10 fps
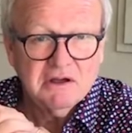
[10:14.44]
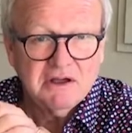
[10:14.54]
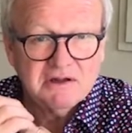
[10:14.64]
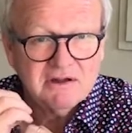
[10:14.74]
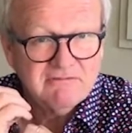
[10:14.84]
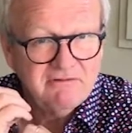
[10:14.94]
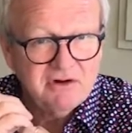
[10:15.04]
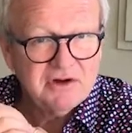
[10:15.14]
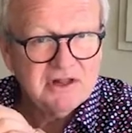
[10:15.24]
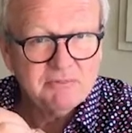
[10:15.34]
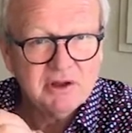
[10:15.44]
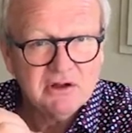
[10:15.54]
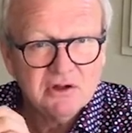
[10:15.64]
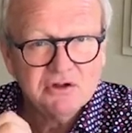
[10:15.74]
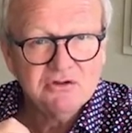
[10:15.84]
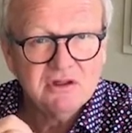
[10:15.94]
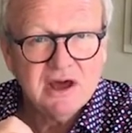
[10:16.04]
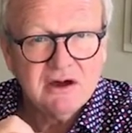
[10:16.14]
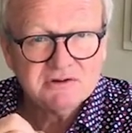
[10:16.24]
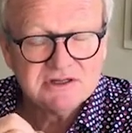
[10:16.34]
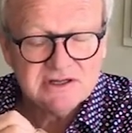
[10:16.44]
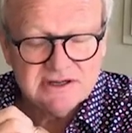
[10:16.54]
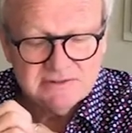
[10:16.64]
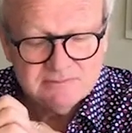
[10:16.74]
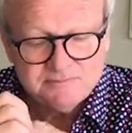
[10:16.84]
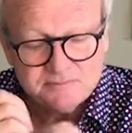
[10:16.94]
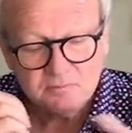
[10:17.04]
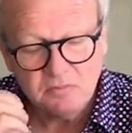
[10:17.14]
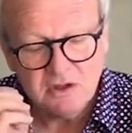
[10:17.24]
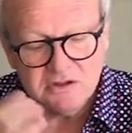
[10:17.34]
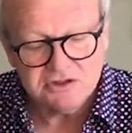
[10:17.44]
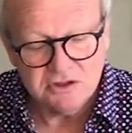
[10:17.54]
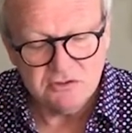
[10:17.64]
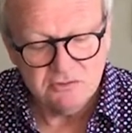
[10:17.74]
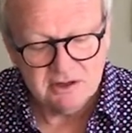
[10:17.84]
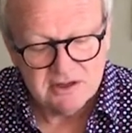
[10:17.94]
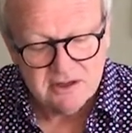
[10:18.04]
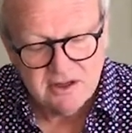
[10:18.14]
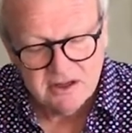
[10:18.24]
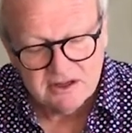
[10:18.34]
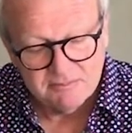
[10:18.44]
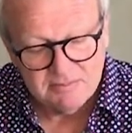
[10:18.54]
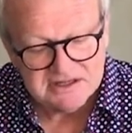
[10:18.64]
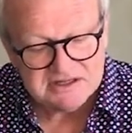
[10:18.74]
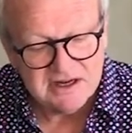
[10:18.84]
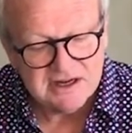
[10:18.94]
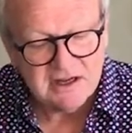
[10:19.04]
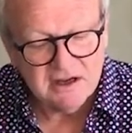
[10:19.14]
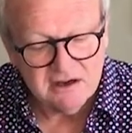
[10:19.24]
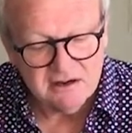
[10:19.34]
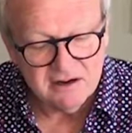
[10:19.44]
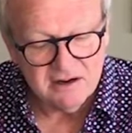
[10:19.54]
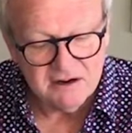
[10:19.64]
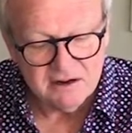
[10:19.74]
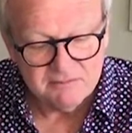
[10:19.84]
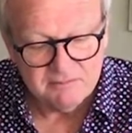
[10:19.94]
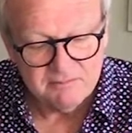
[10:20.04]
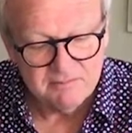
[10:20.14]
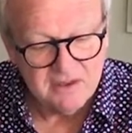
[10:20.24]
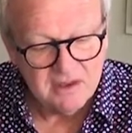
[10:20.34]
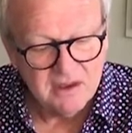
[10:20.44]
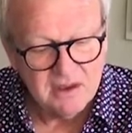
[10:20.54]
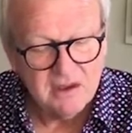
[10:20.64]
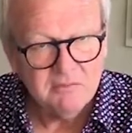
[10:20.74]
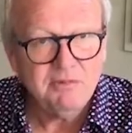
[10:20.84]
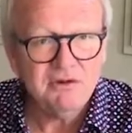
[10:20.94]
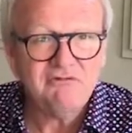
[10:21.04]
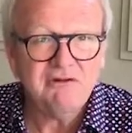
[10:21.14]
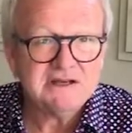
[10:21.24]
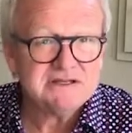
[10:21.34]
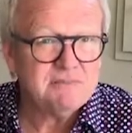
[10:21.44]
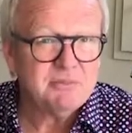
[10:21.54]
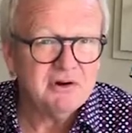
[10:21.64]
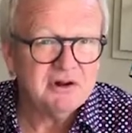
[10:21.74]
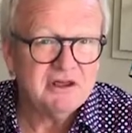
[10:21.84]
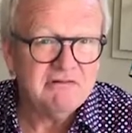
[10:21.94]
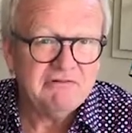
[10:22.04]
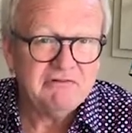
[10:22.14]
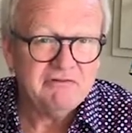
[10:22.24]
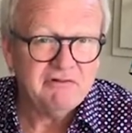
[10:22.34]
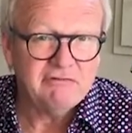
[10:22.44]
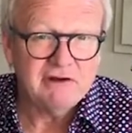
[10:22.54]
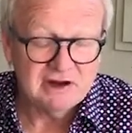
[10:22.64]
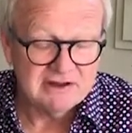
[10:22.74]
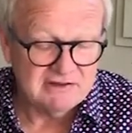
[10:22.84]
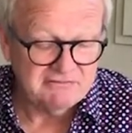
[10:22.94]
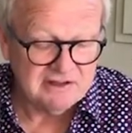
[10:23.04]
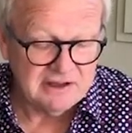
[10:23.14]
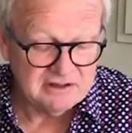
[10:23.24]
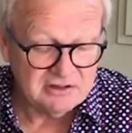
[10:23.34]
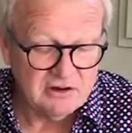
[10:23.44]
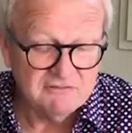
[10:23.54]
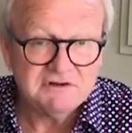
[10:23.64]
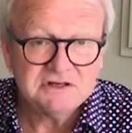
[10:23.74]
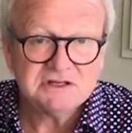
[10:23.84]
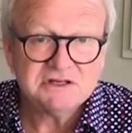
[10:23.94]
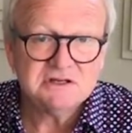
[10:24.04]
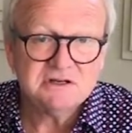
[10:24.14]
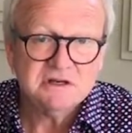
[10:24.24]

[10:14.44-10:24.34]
it very typical to the house style. So the blessed nectar, beautiful as aperitif. If you've had a tough day at the office,